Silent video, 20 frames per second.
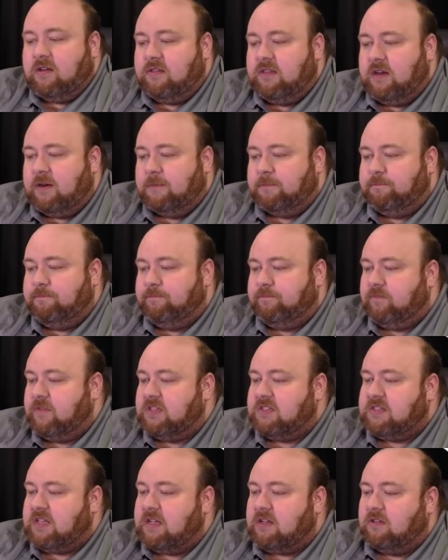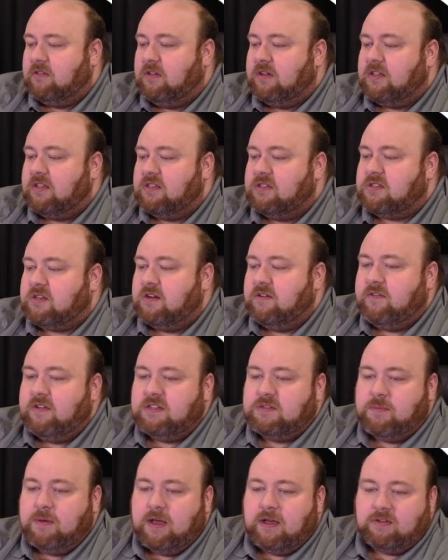on there. Let's take a look at the
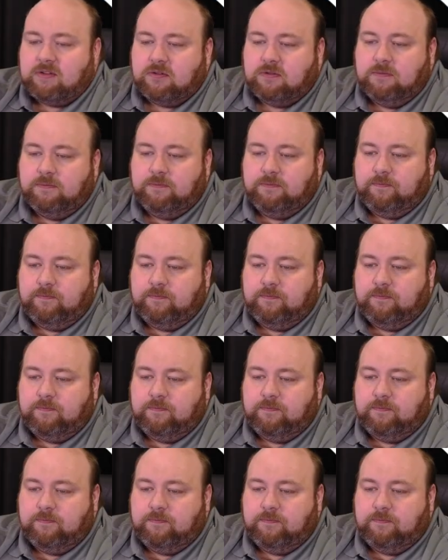surveys module.